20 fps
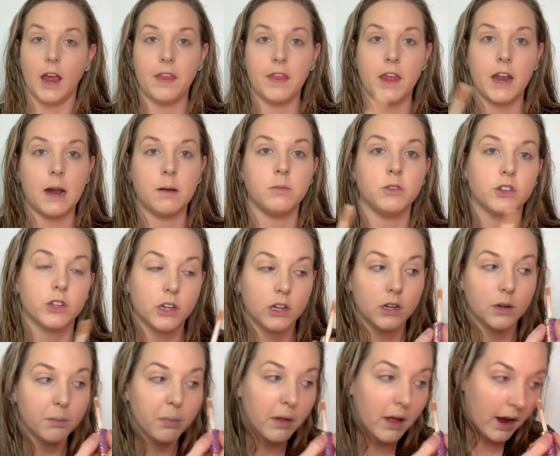And then I'm just going to
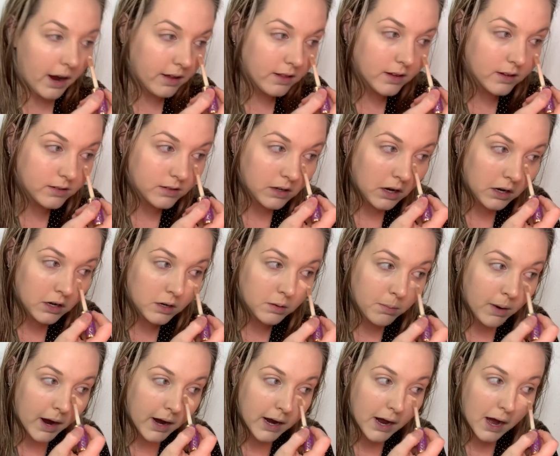apply this under
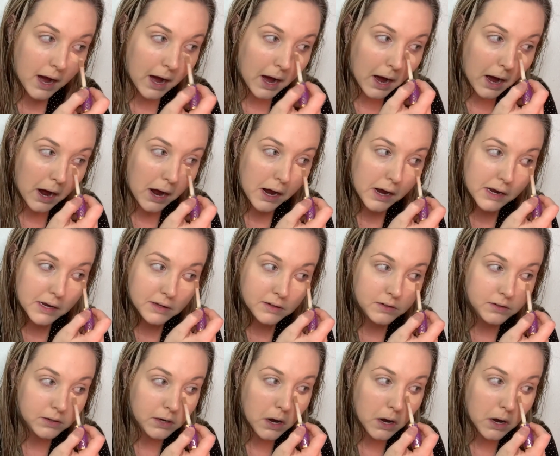my eyes.